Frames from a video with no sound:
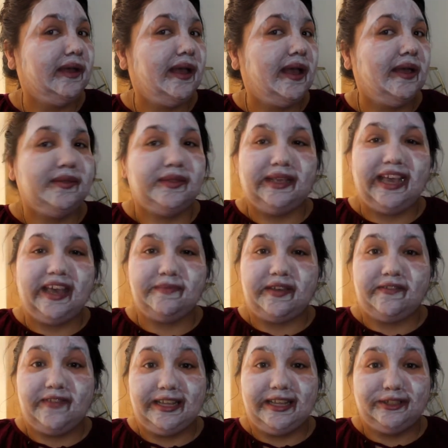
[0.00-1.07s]
I think I have
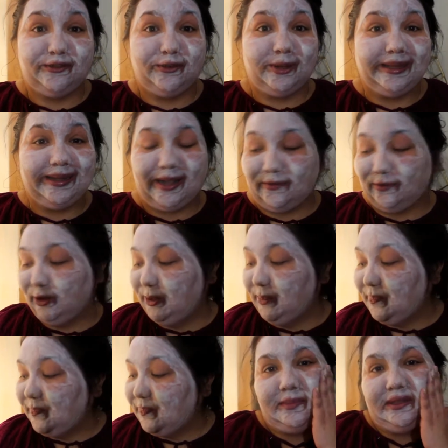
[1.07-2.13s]
my face fully covered.
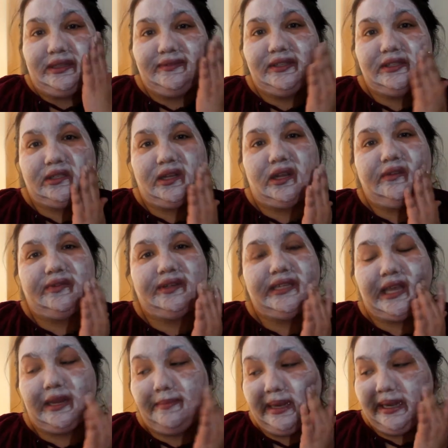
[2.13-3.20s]
I'm gonna leave this on for
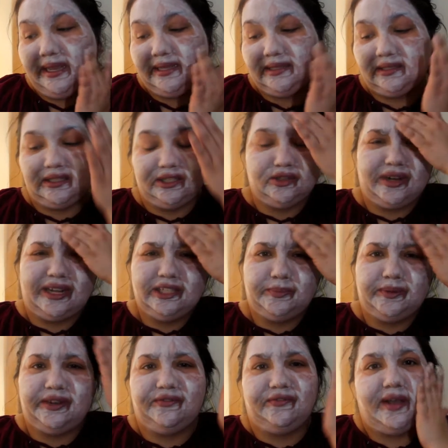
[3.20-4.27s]
10 minutes. It dries
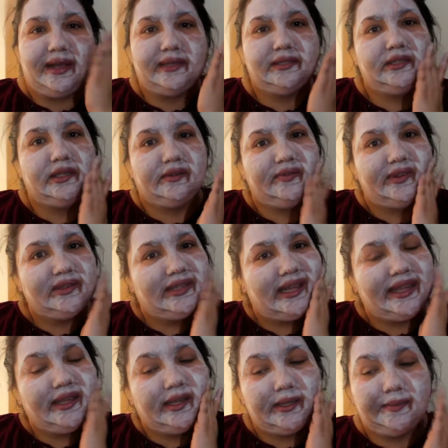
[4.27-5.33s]
pretty fast, it feels
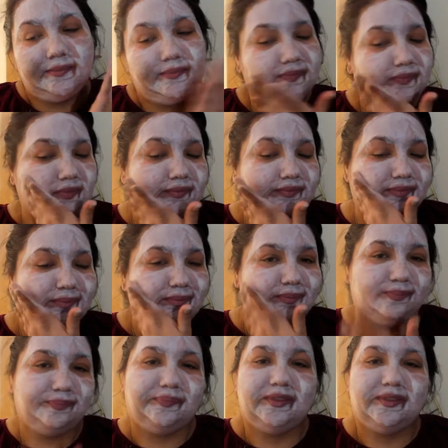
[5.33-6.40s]
like.
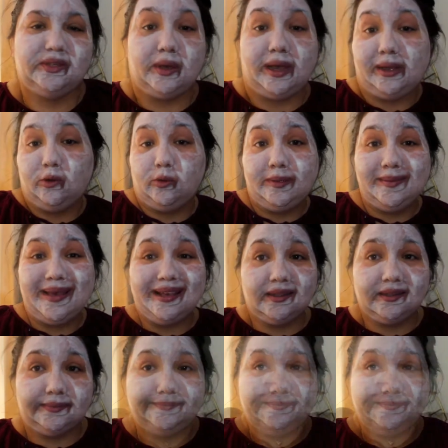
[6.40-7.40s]
So I will be back.